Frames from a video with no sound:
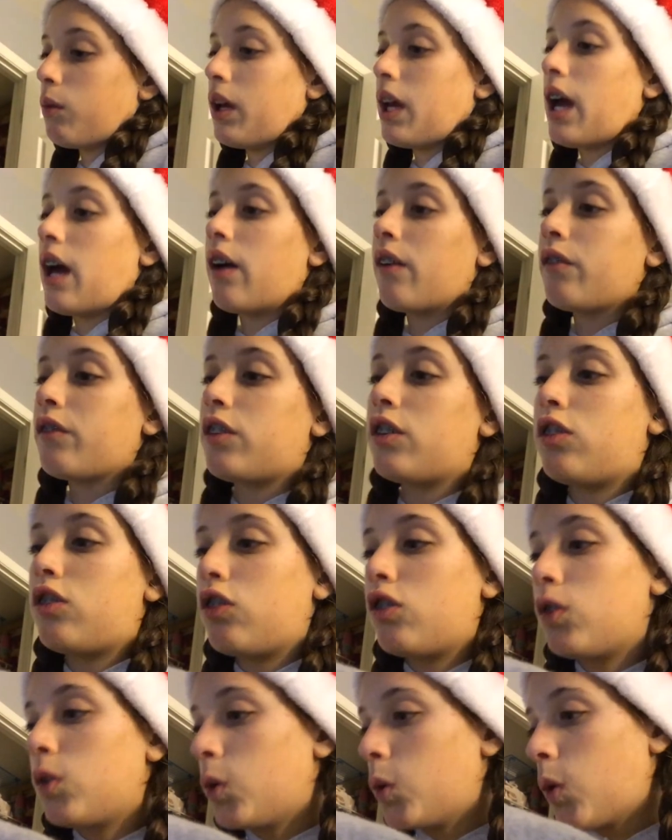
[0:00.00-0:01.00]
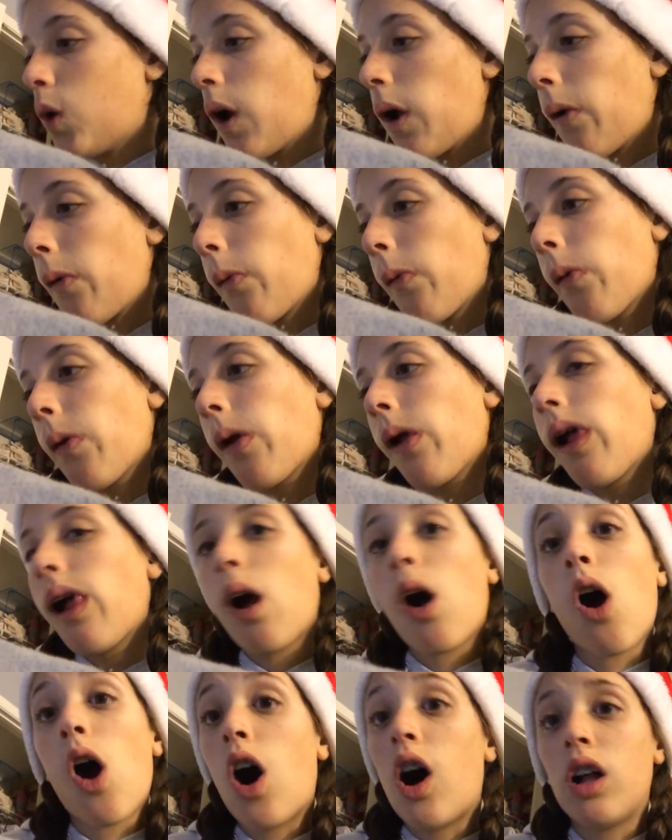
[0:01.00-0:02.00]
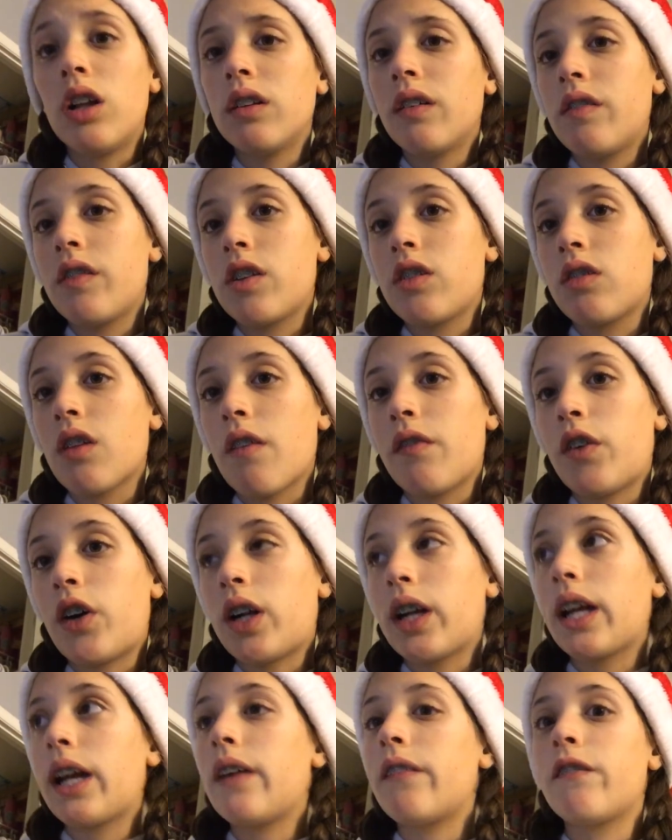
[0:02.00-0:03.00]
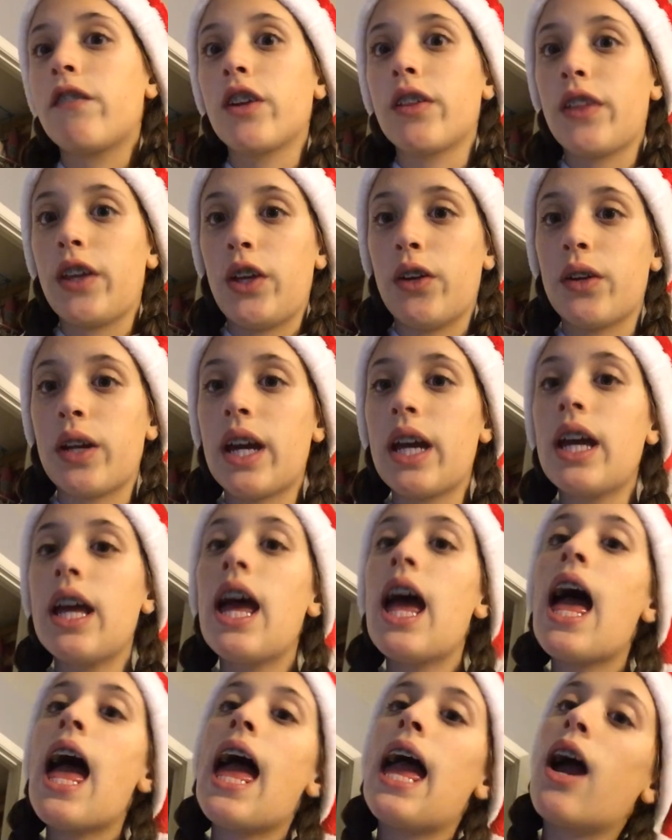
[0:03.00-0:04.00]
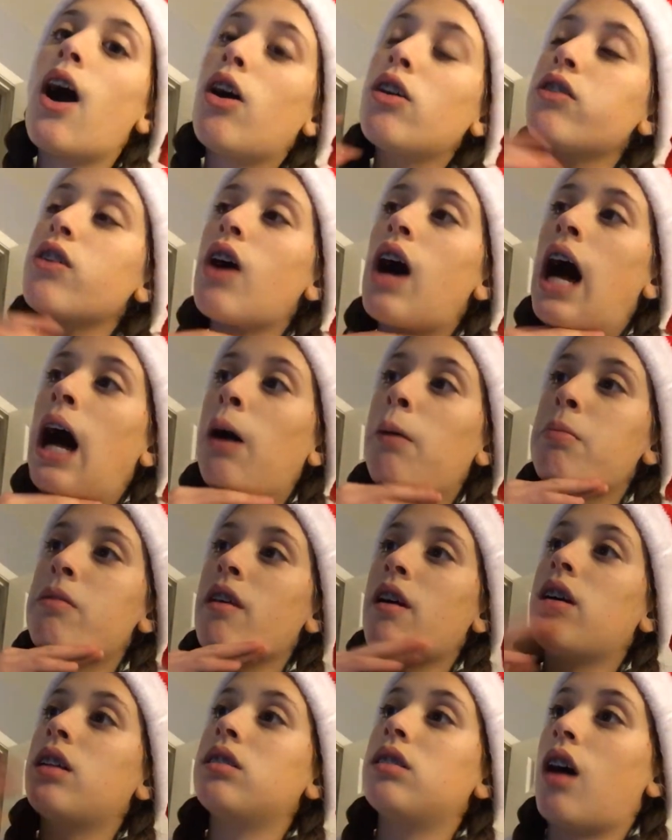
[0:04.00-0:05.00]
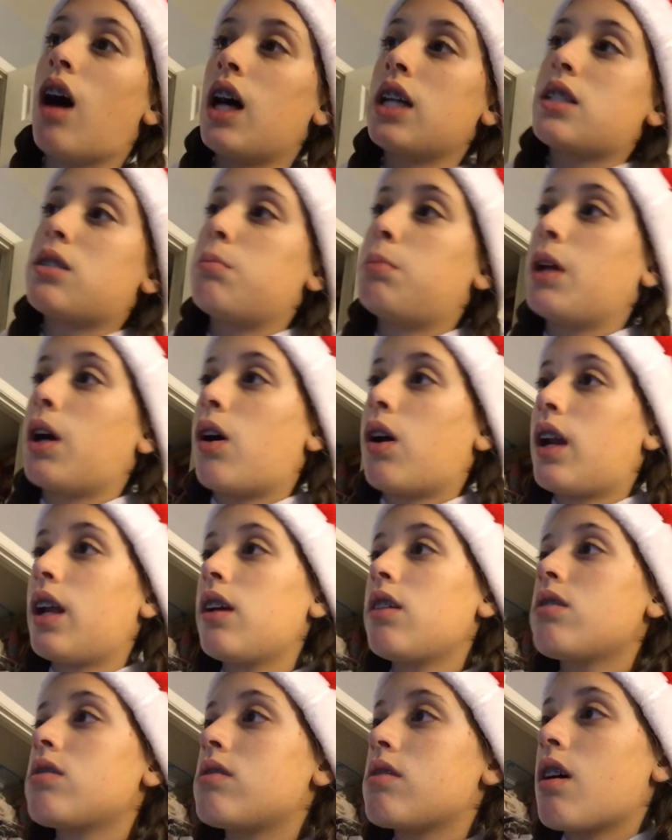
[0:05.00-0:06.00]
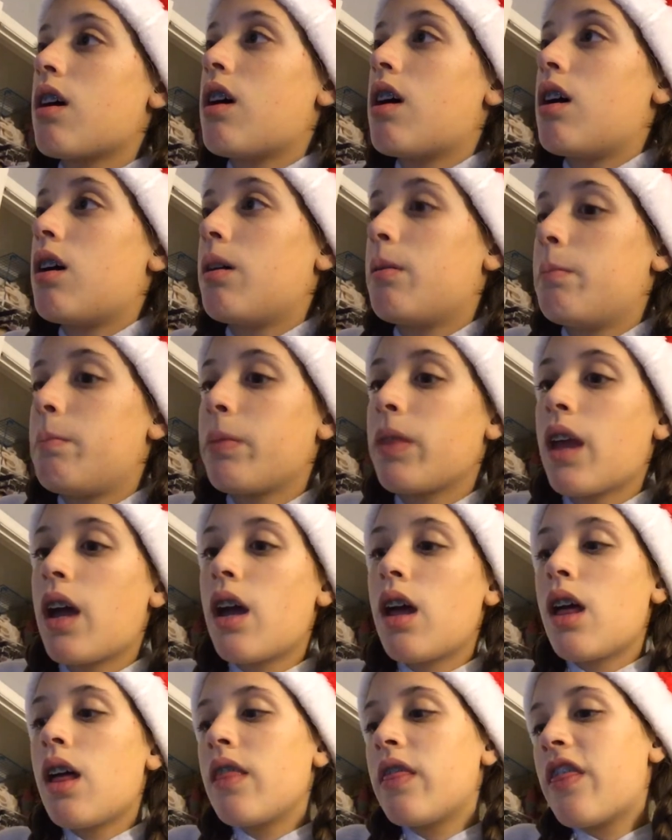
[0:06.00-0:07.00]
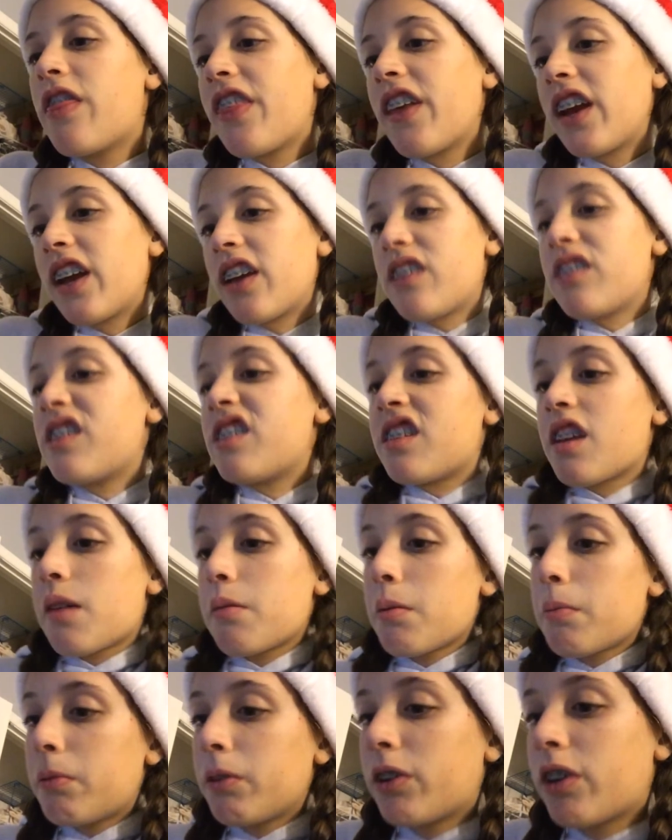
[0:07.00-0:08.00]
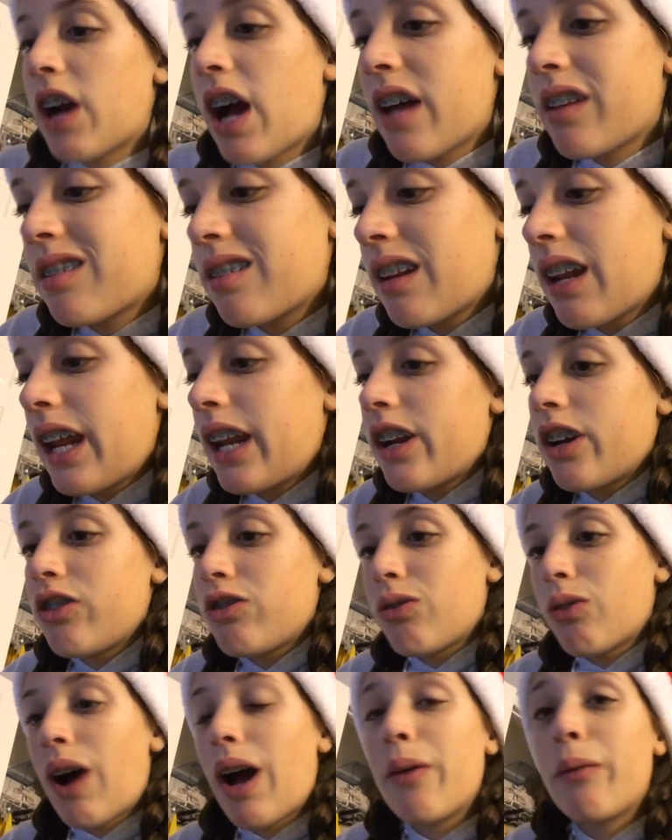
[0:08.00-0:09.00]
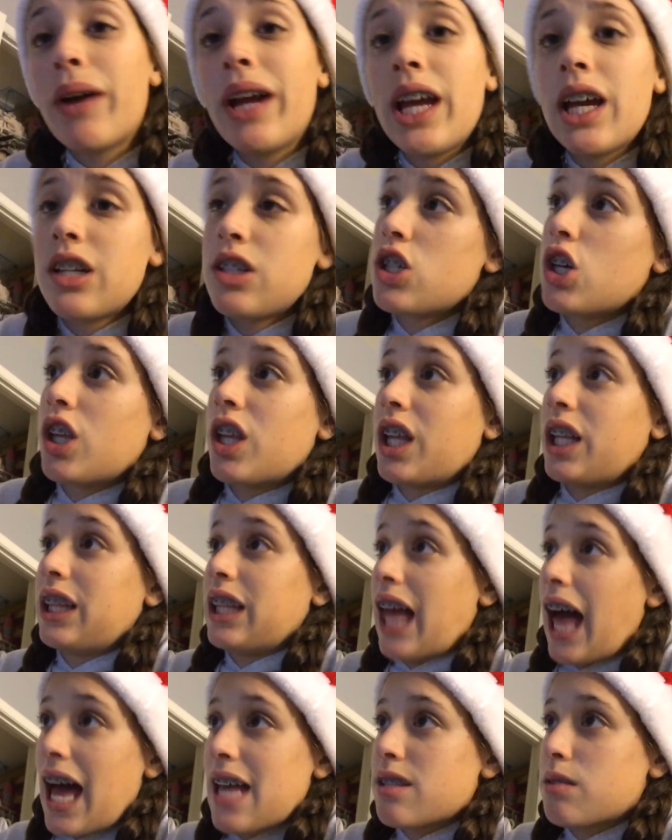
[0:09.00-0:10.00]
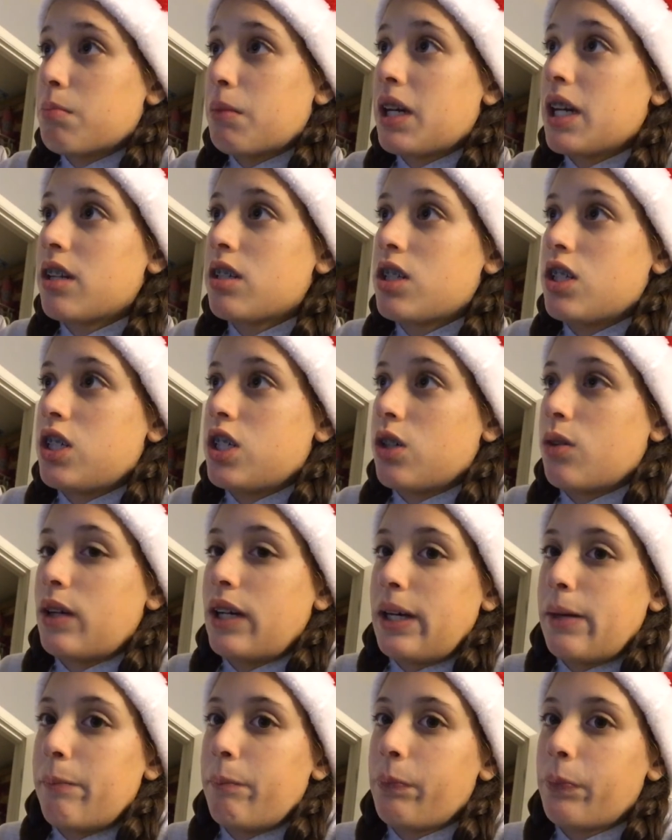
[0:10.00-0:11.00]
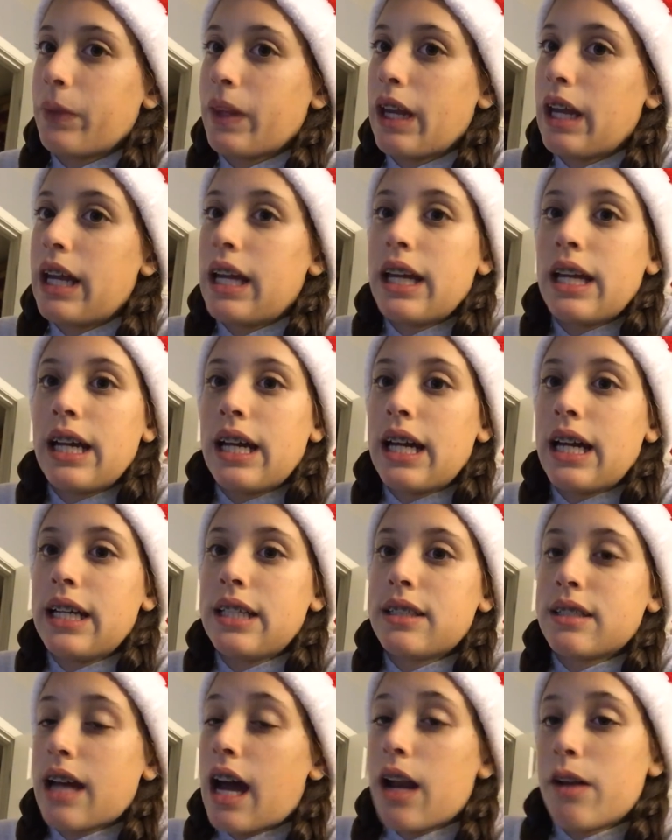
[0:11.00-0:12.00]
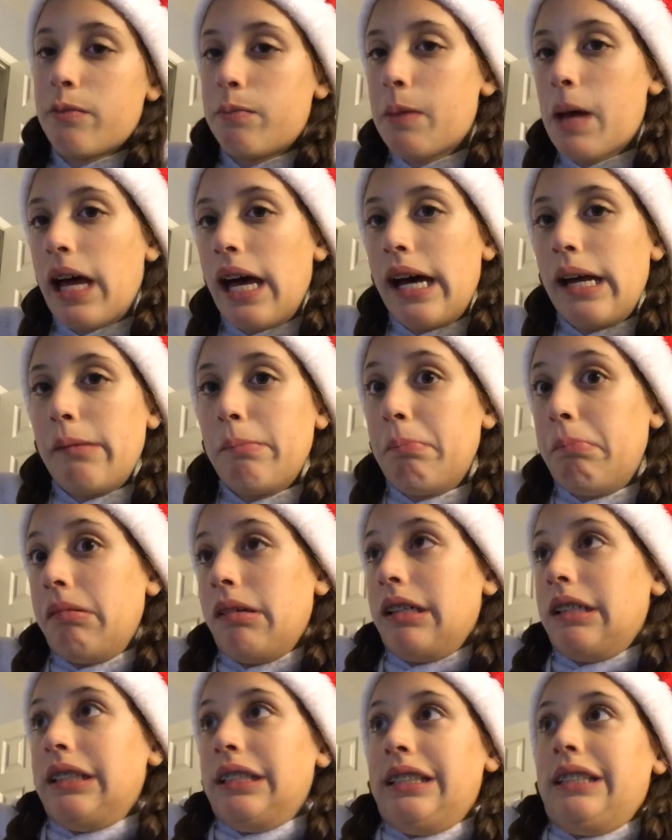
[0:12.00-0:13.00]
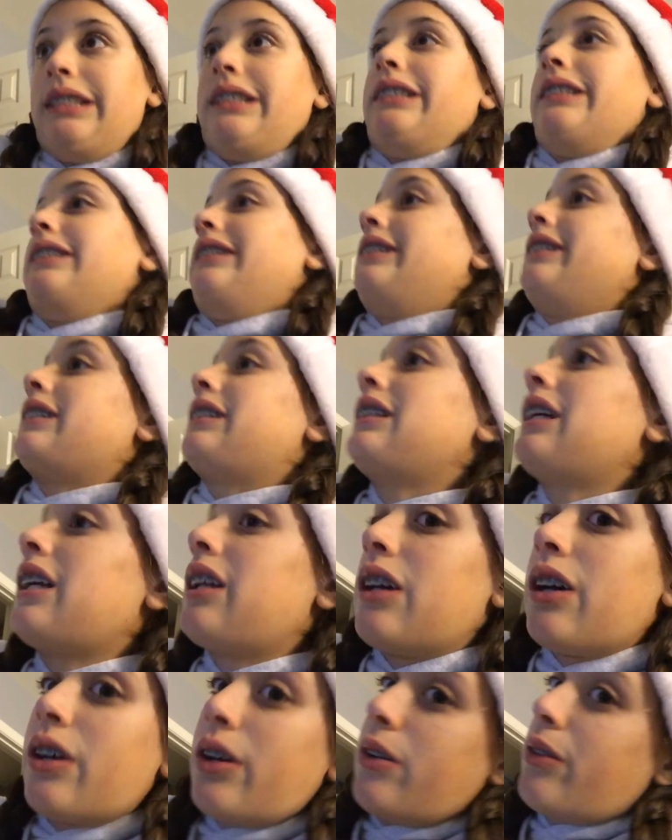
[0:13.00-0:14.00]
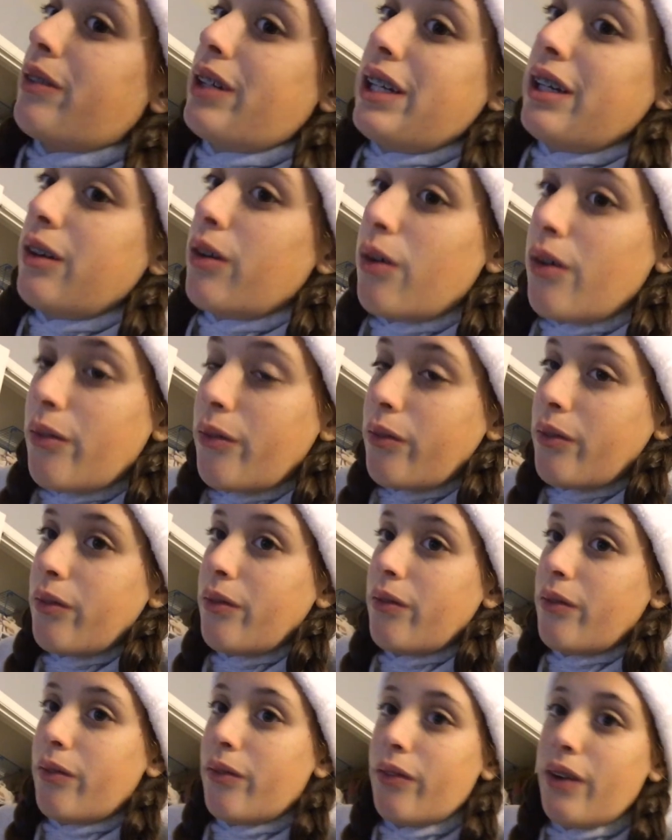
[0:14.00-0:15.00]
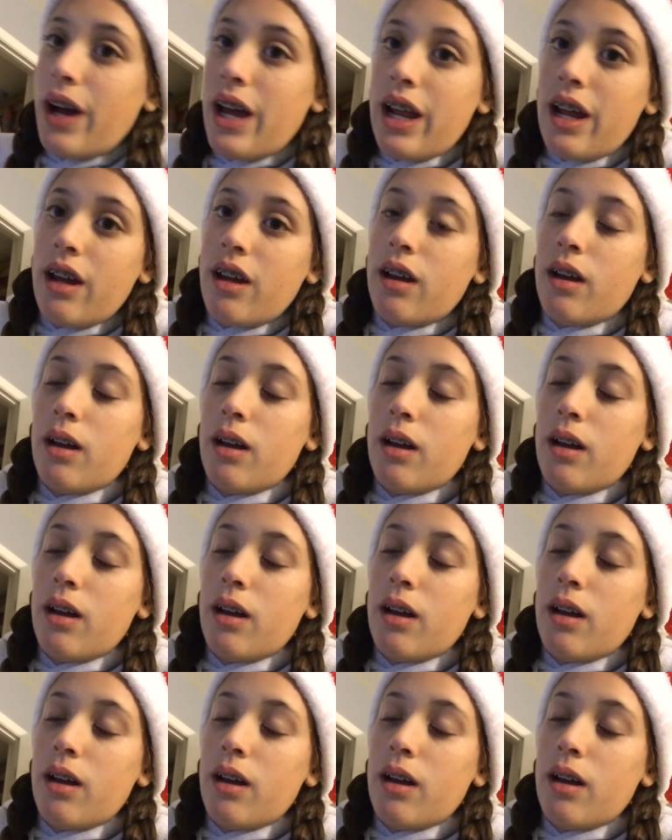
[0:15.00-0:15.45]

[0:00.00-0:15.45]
we have to do all of the stuff on it for the unit. It also helps a lot, to be honest. Um, the thing is, is I'm a procrastinator, so I wait until the last minute to do it. It's kind of bad, but, you know, what